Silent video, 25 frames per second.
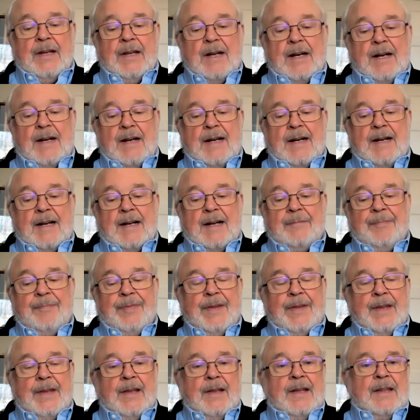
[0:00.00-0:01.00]

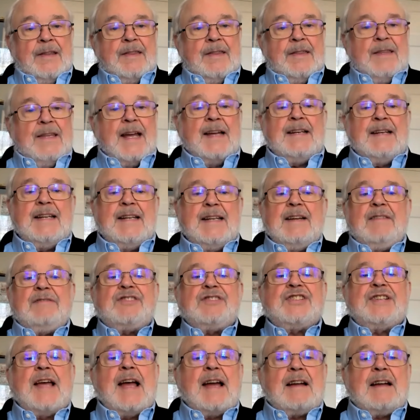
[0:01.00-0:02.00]
The idea of
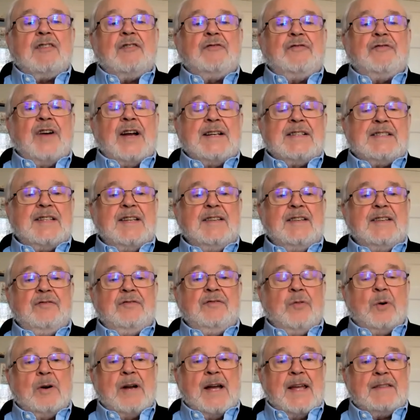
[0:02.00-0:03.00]
sacrificing
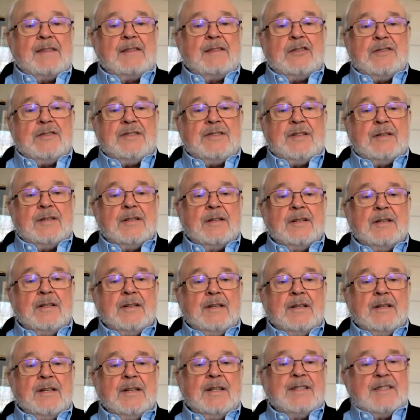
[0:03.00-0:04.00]
for others
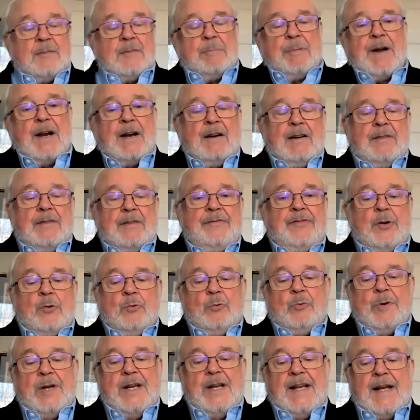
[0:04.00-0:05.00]
is a part of
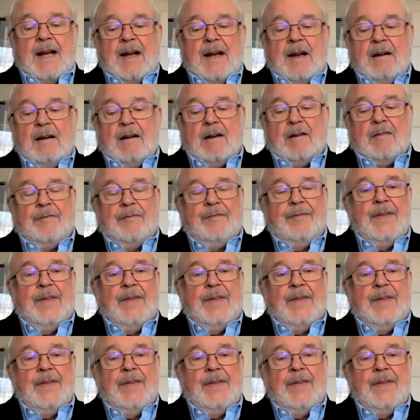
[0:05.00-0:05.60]
who we are.